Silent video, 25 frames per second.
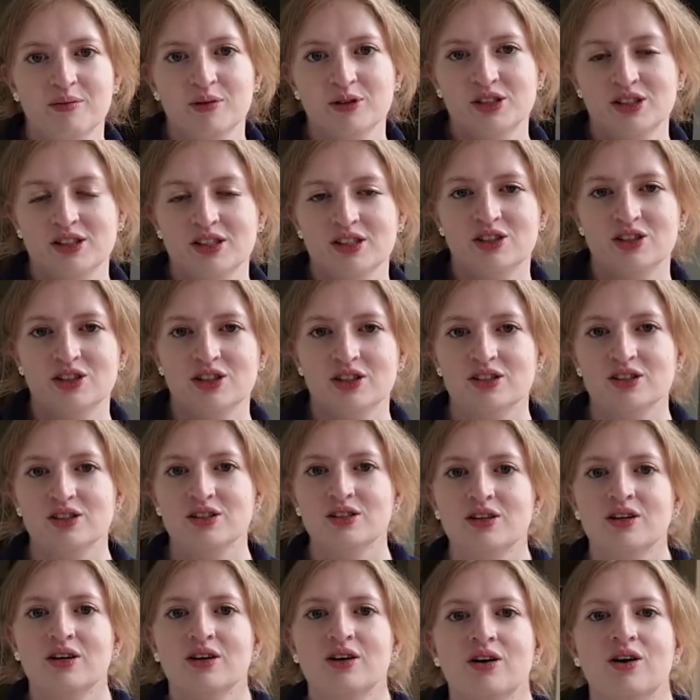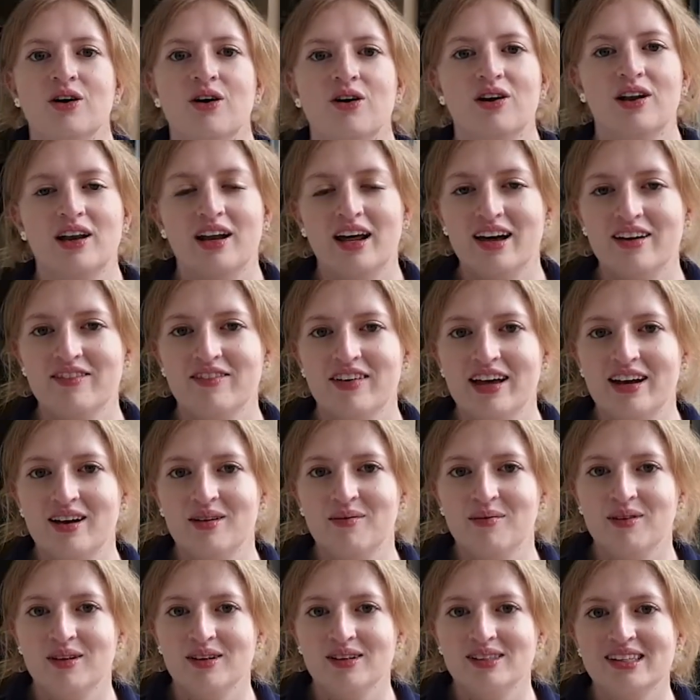procedures on live
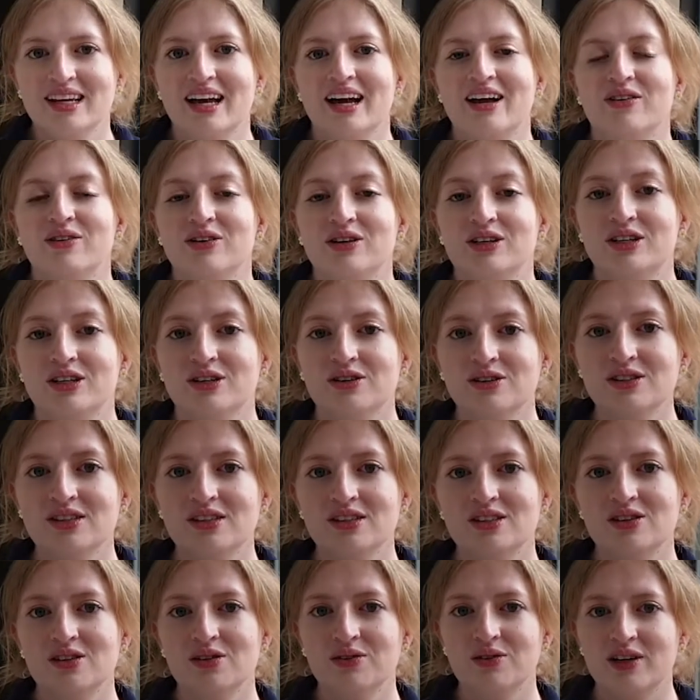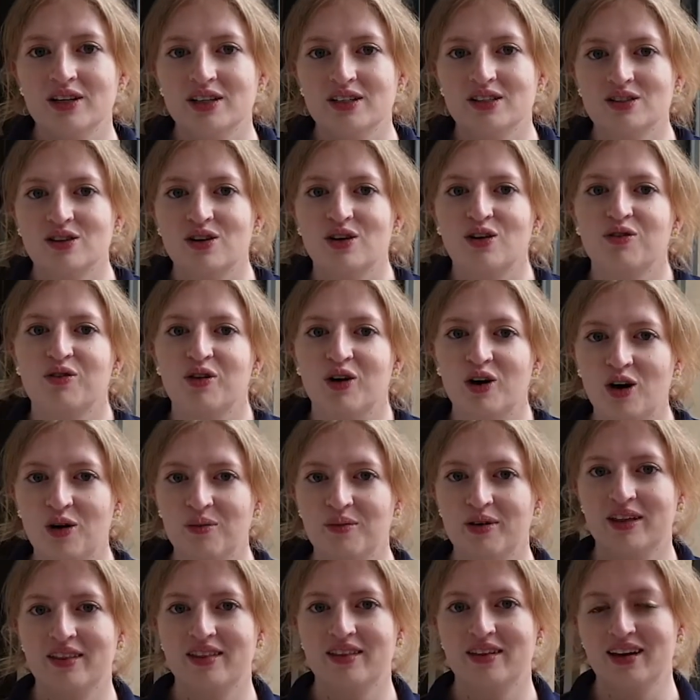animals and reduces the risk of
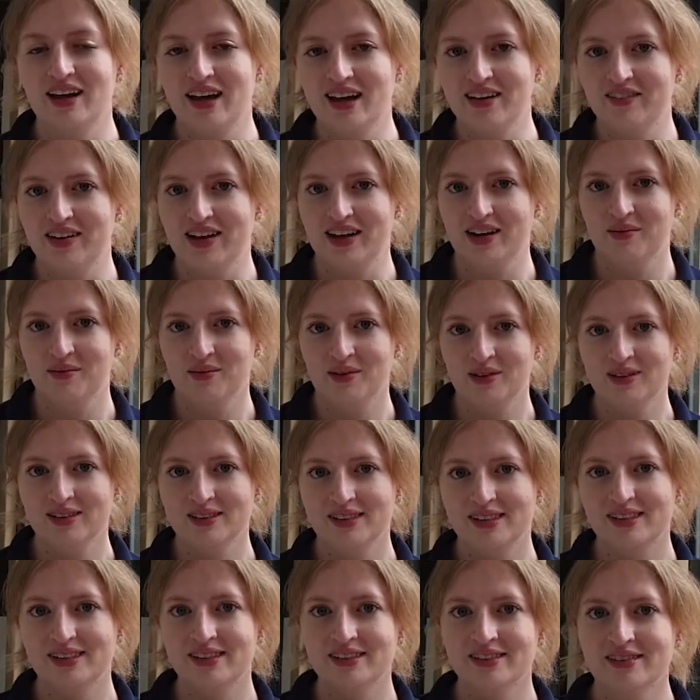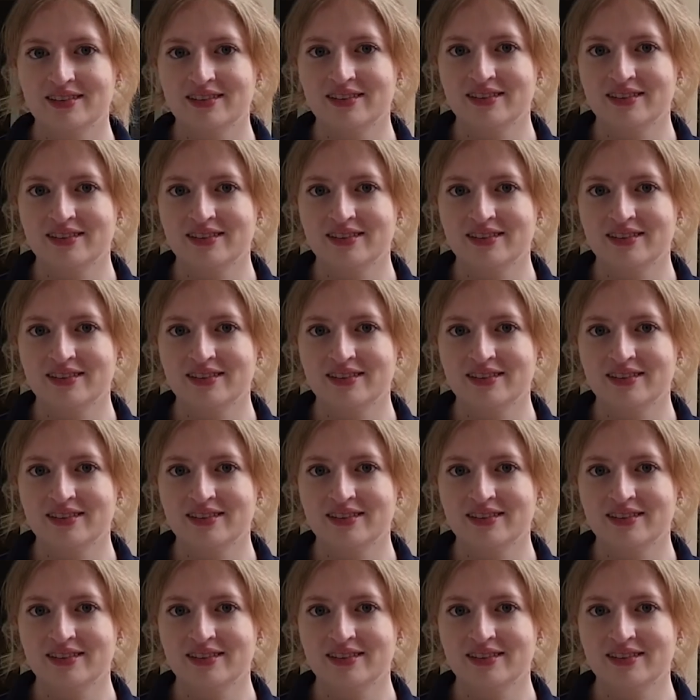harming the live animals.